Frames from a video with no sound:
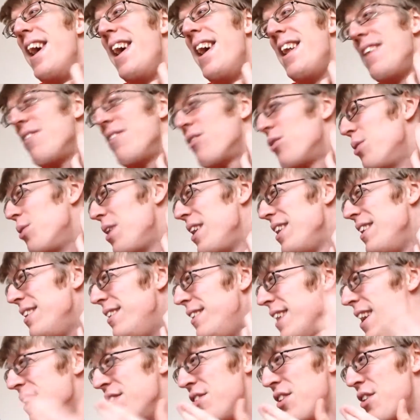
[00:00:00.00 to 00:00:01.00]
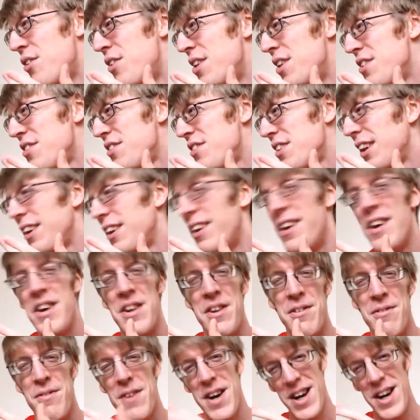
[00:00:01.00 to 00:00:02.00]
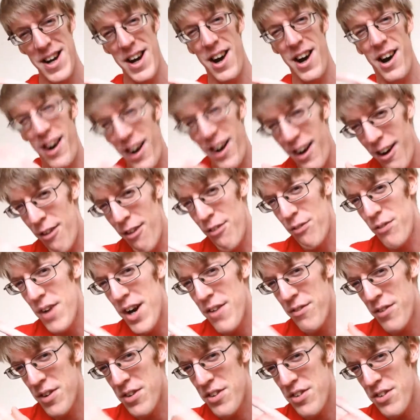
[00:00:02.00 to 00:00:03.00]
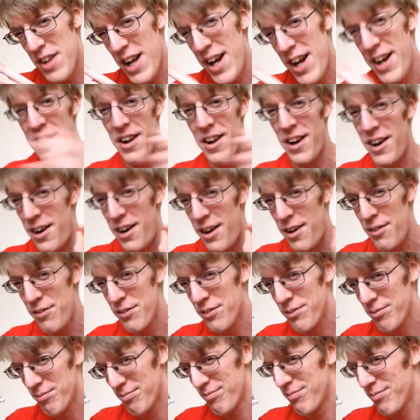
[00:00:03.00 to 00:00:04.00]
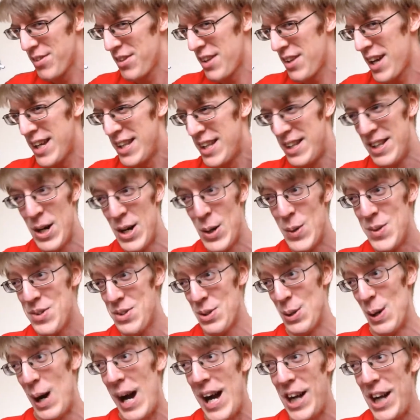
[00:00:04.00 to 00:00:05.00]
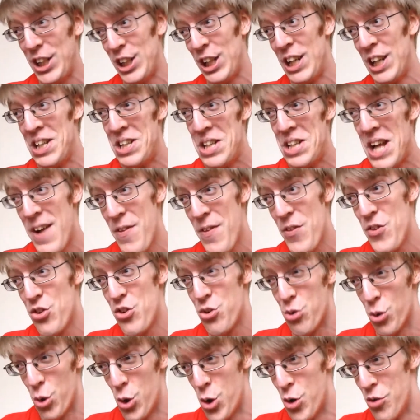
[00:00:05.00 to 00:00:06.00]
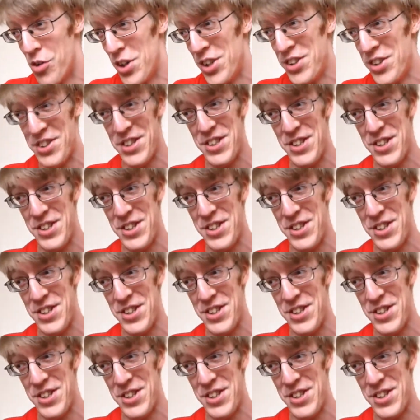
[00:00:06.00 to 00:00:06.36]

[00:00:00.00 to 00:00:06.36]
And they called it Deserus to kind of half reference that and half say, no, it's not actually Deathsaurus.